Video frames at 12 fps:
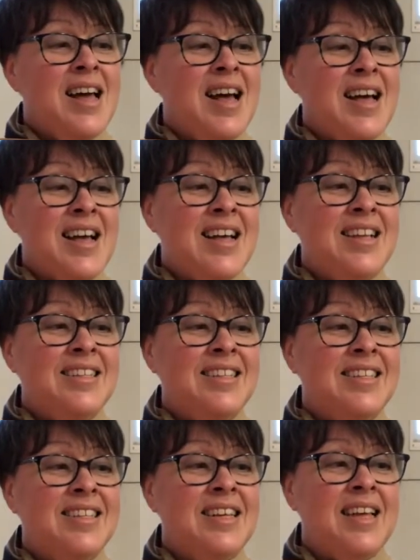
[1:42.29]

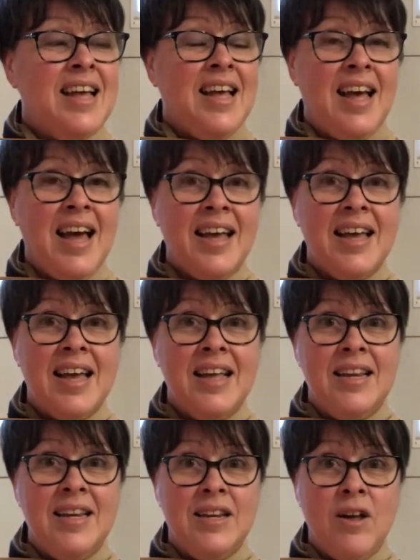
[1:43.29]
and I
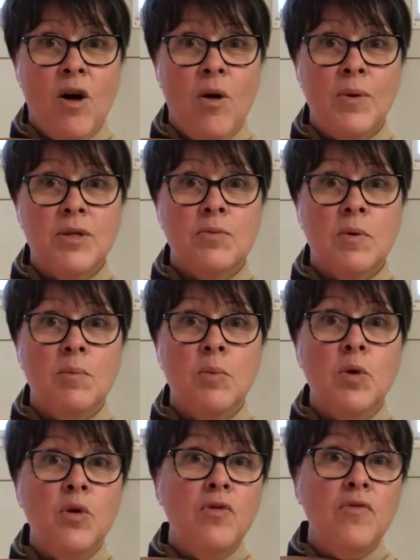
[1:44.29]
can always
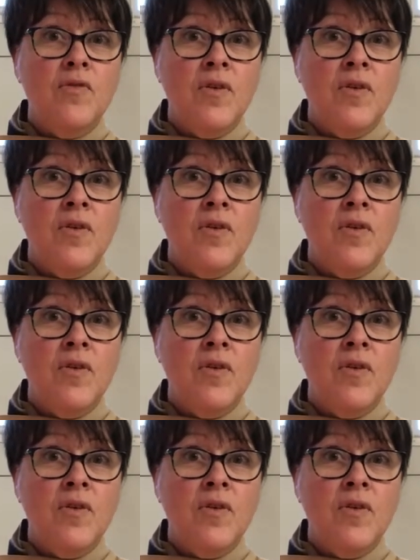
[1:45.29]
remove